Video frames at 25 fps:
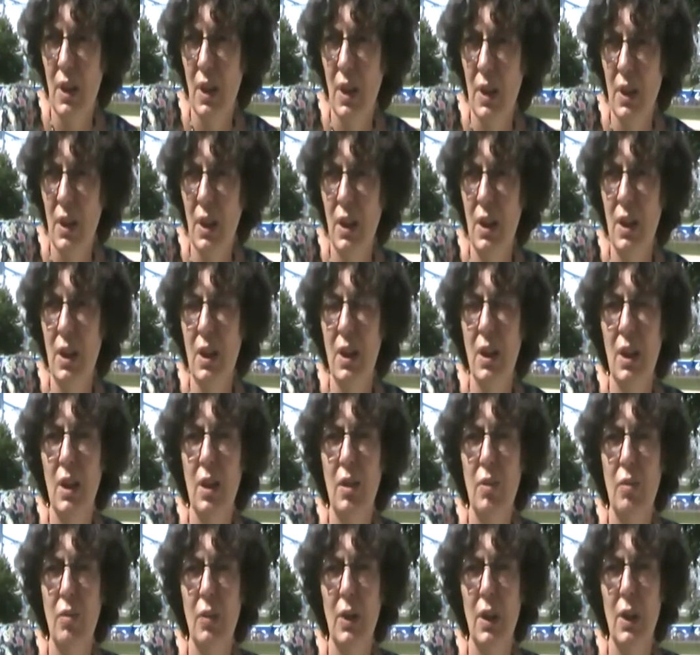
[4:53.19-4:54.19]
and he
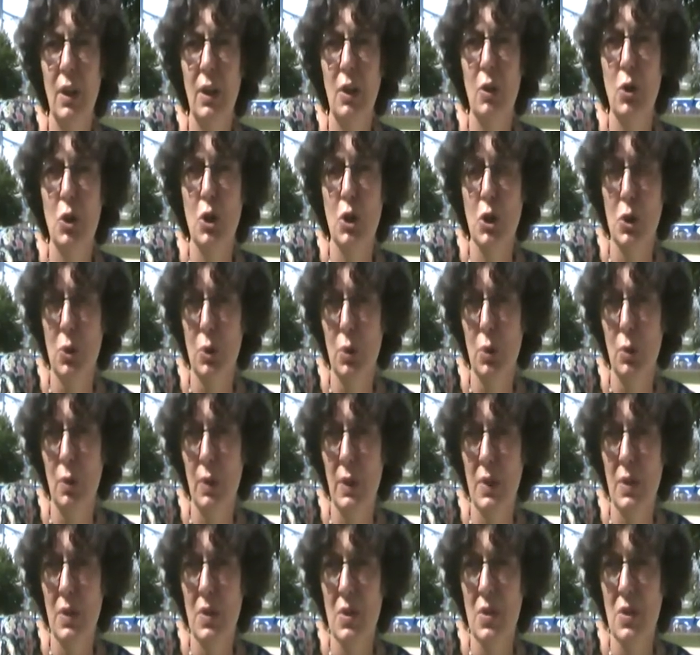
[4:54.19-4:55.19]
gave an
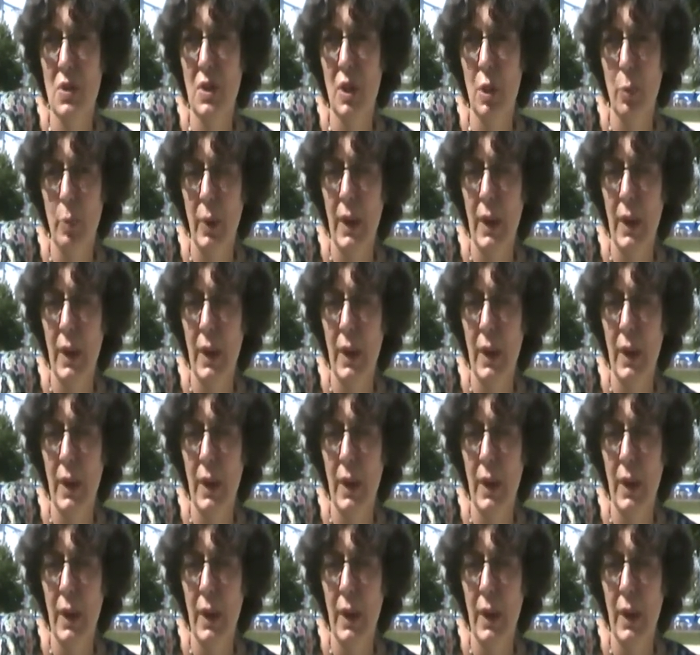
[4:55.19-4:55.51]
assurance